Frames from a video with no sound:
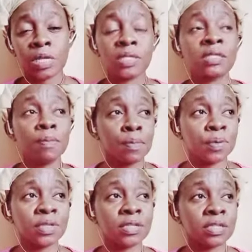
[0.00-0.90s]
The same
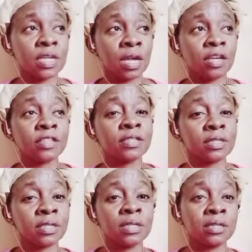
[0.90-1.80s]
process is
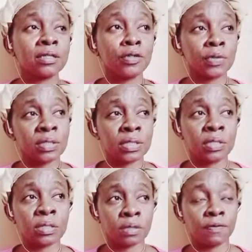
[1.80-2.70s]
still in use
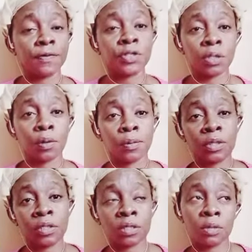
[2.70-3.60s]
in fishing
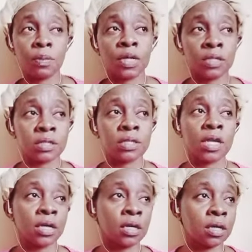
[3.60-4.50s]
communities and places
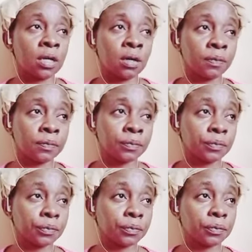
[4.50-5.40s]
like
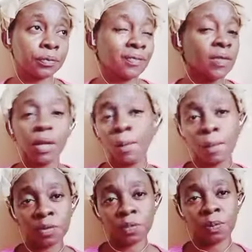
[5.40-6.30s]

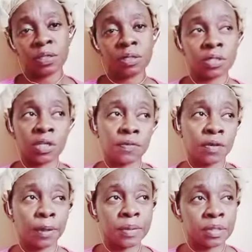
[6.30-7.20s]
most places in
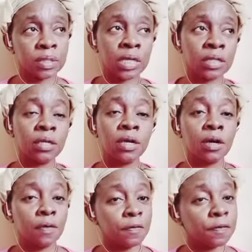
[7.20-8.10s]
Africa, basically,
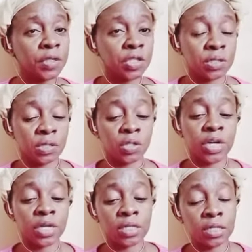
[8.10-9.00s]
fish is
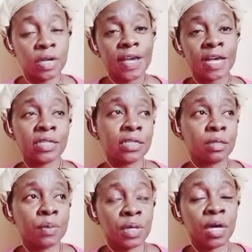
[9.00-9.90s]
dried until
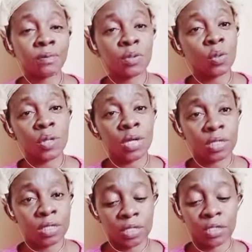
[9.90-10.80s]
it becomes so
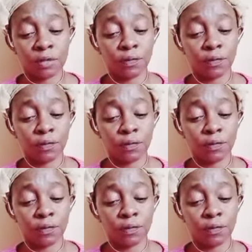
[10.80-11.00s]
hard it